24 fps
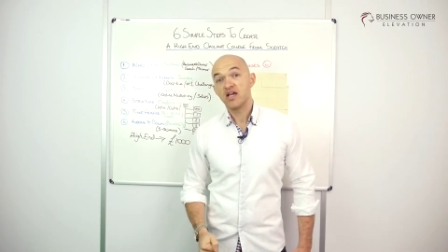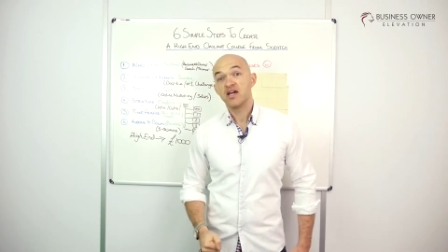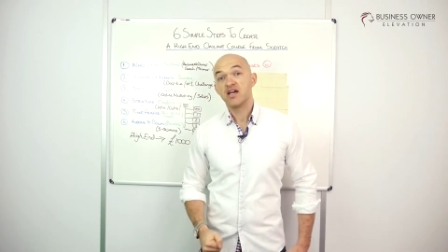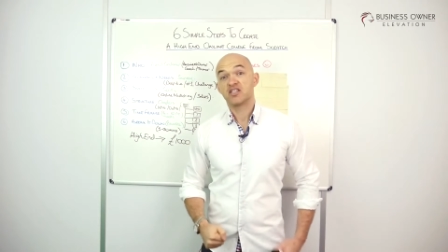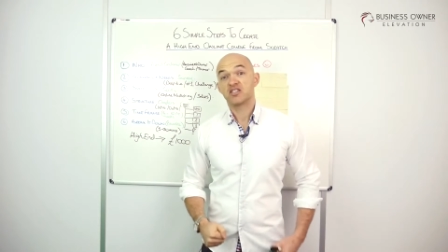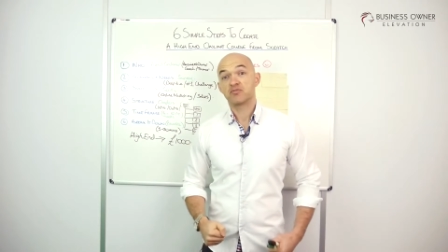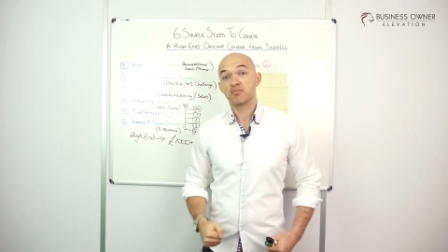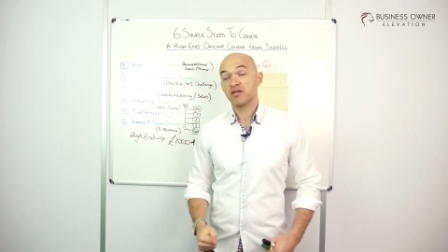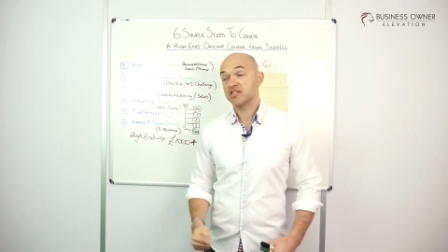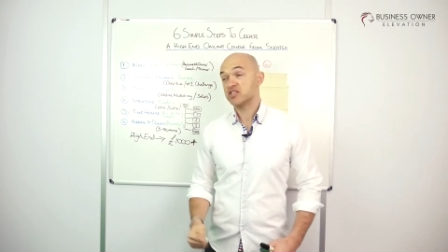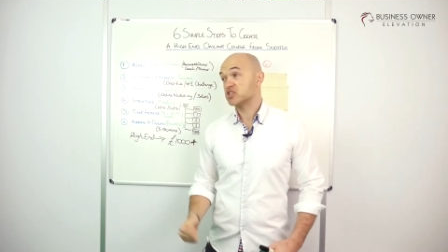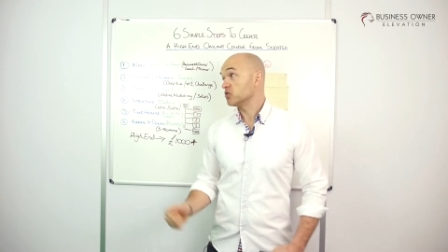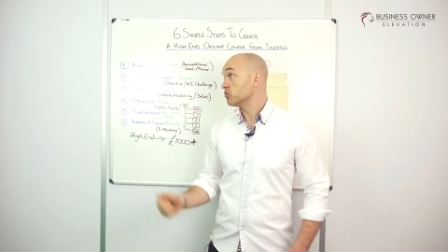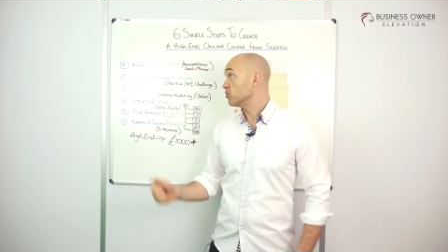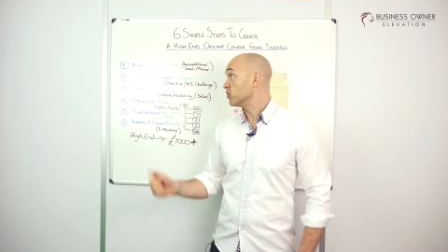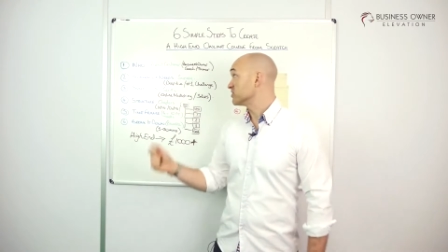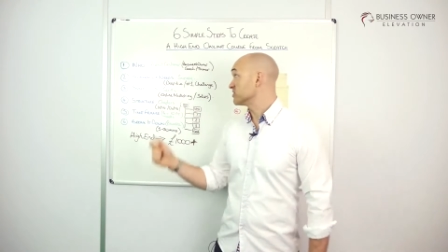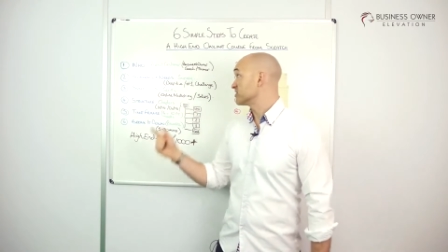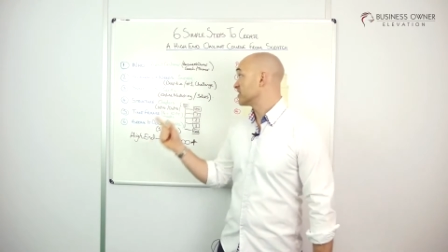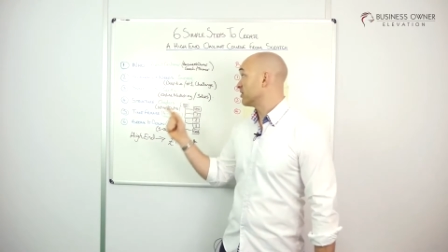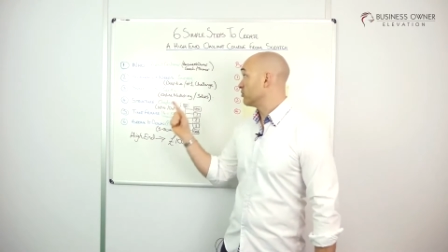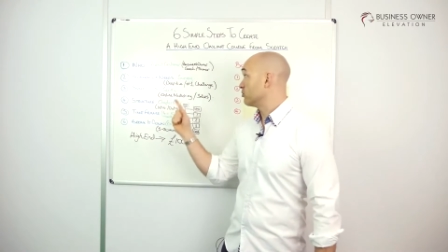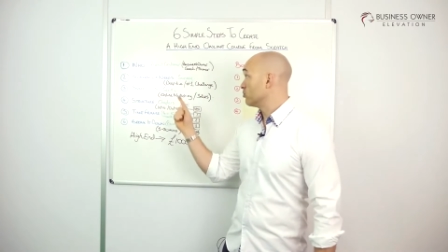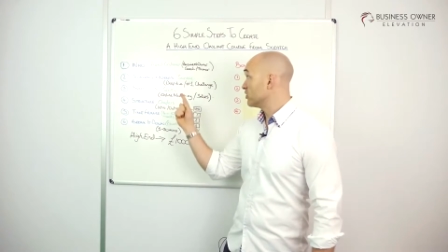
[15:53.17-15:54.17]
especially
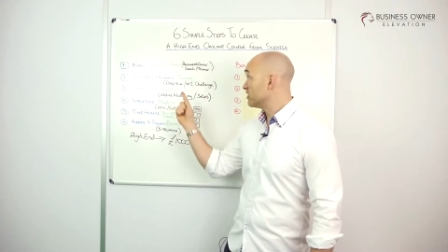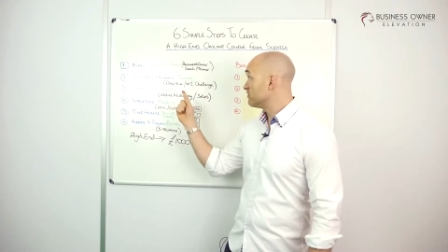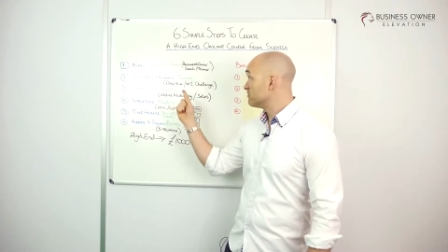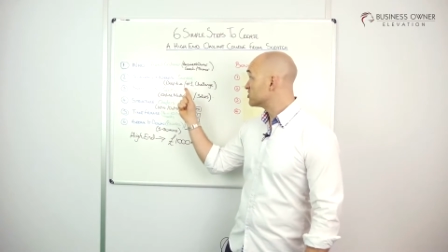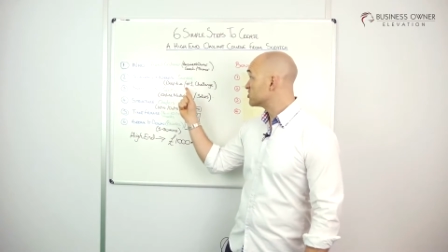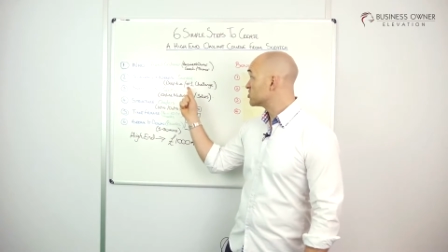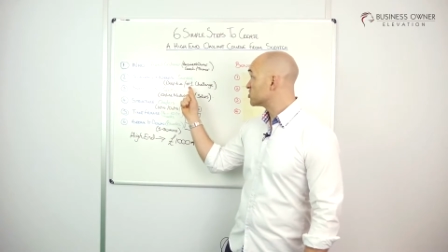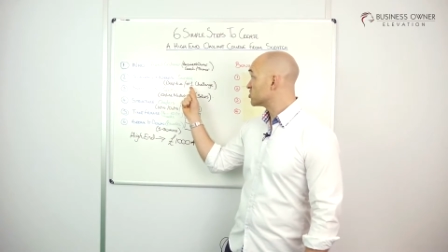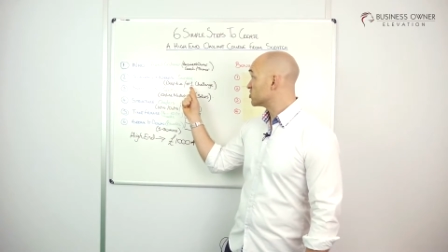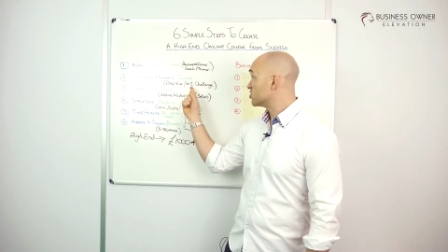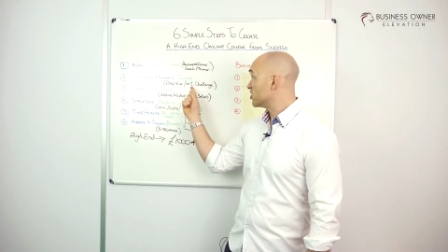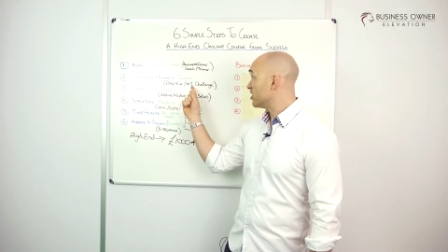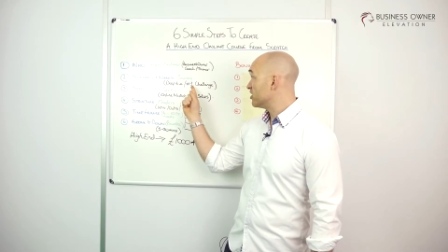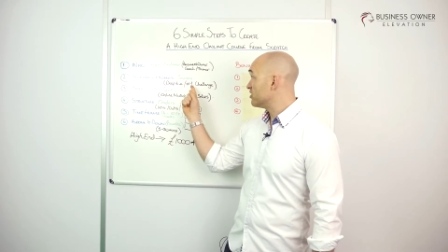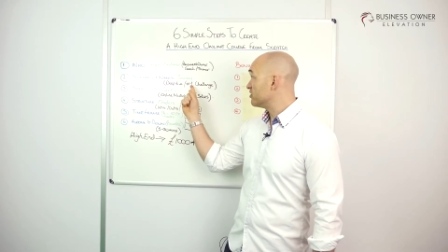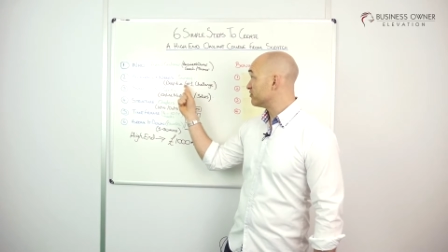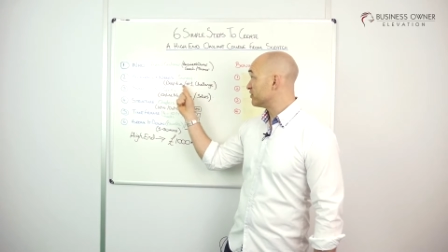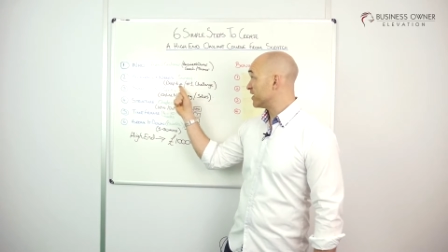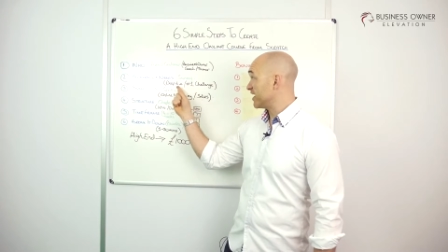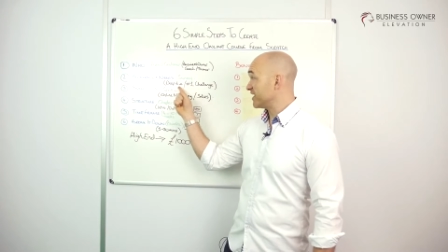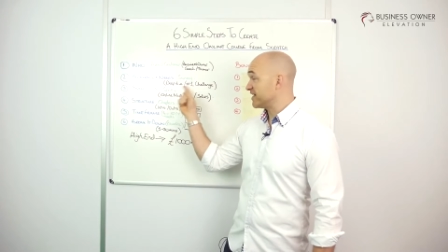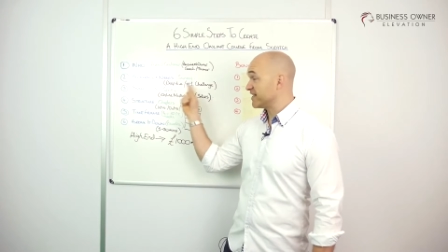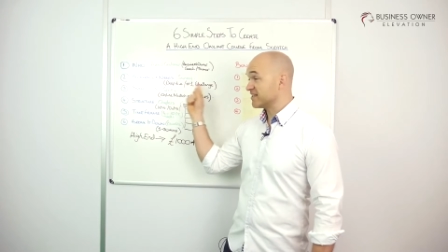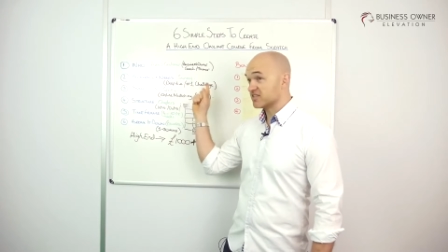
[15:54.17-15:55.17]
ones that we've
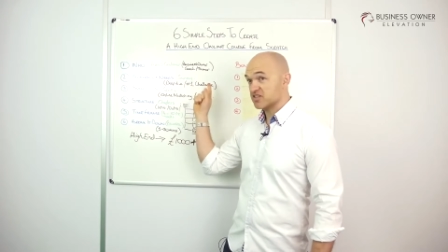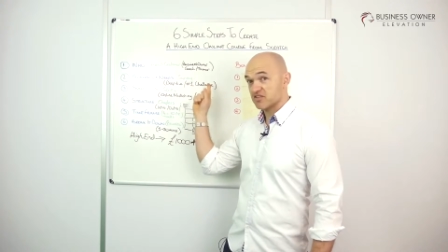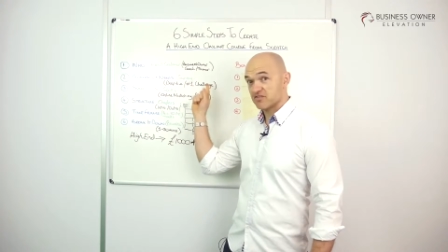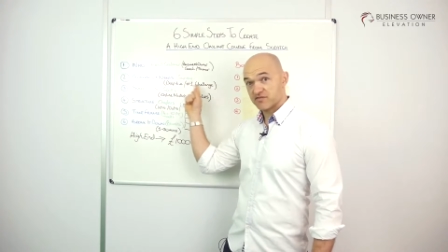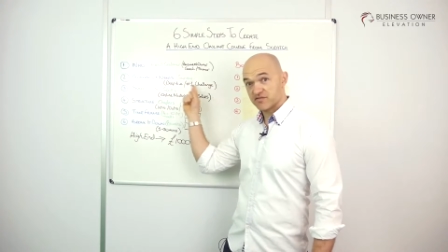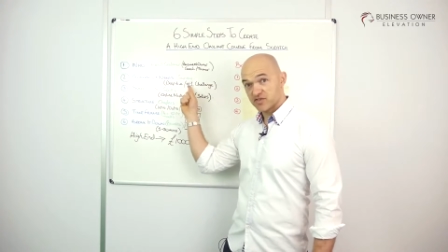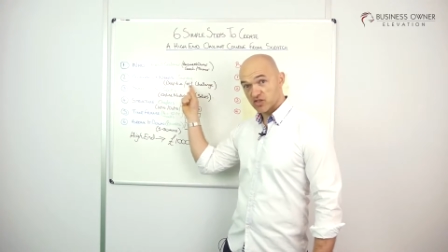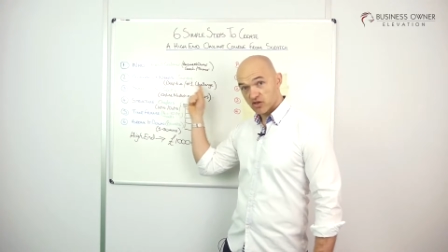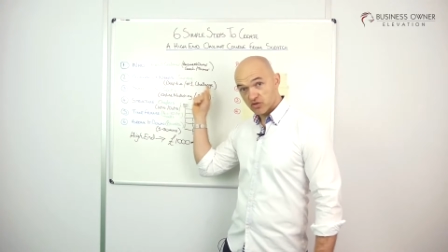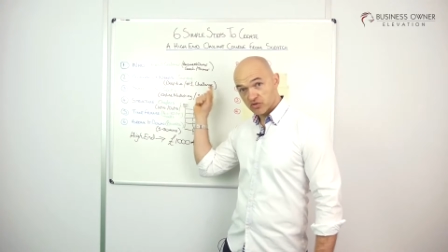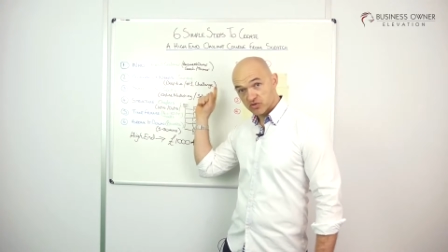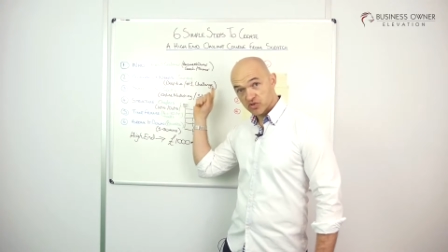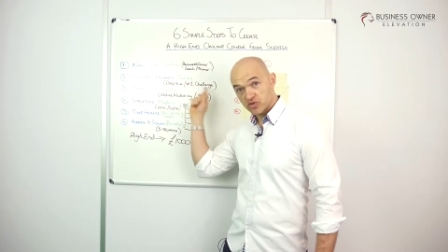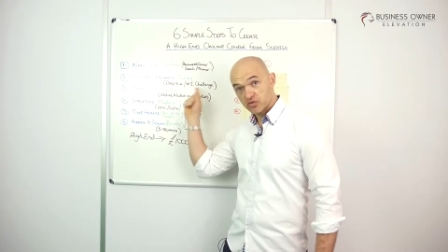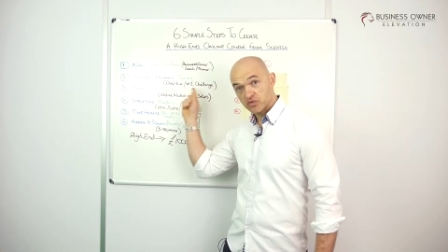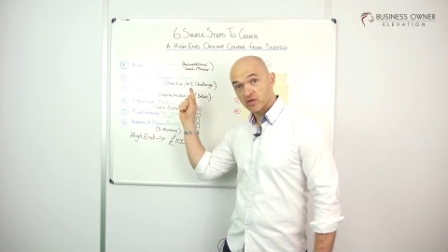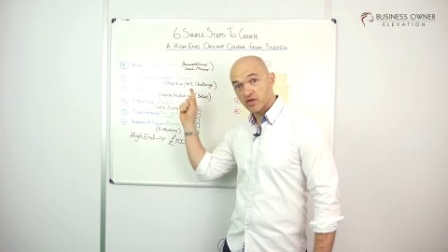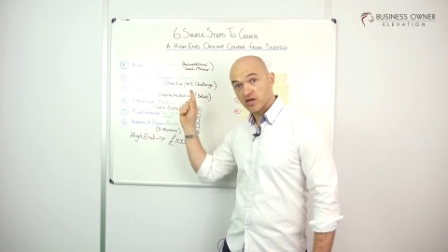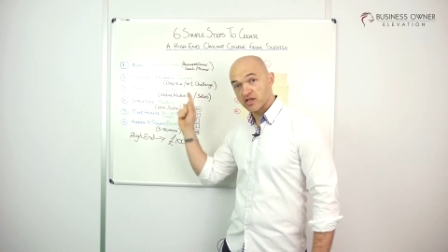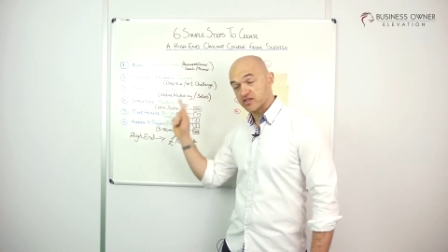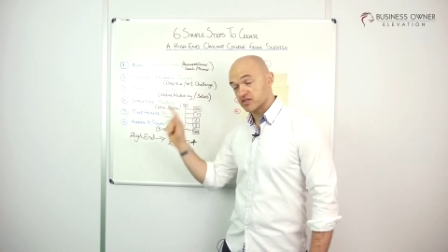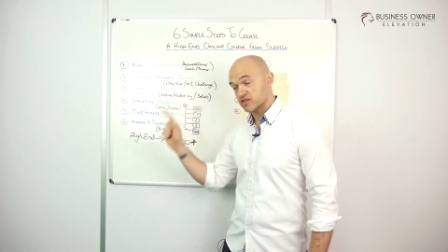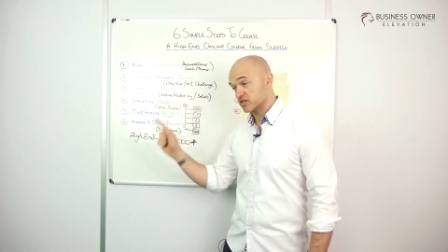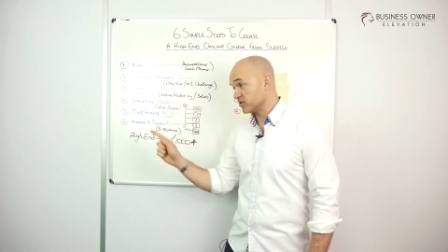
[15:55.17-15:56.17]
surveyed, as I've told you
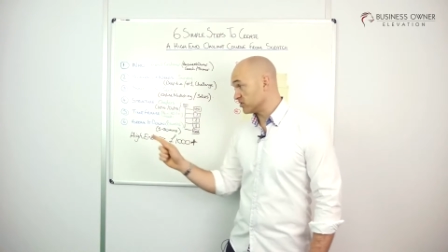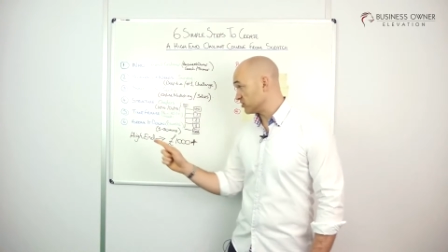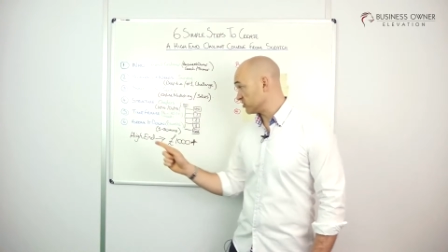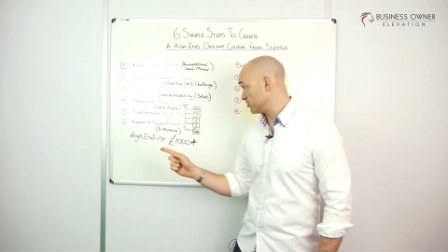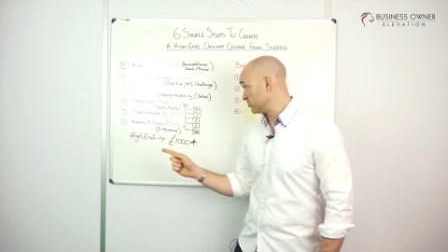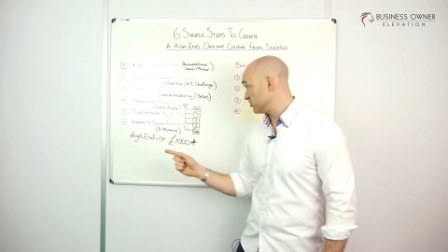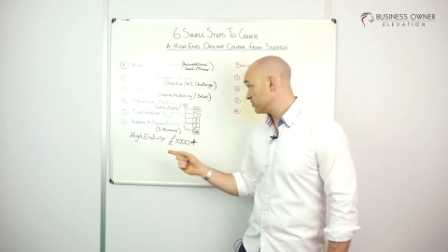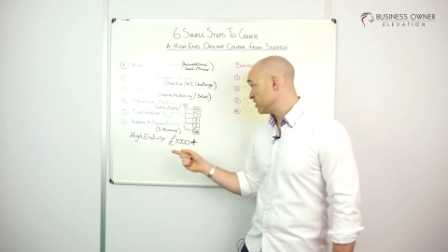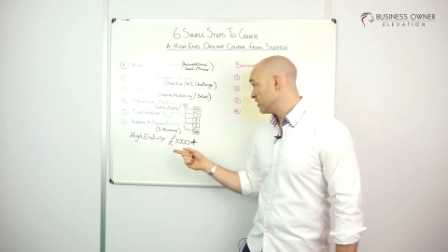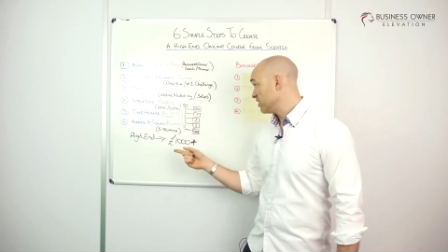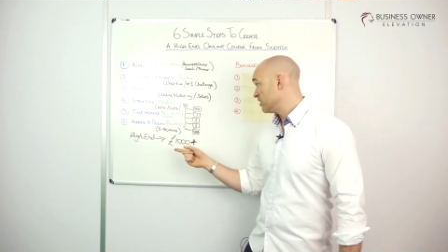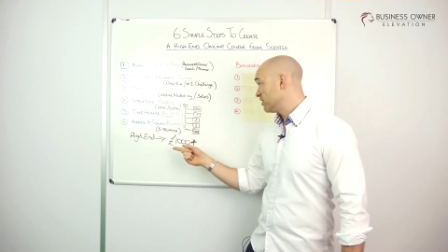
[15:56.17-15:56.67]
guys to do,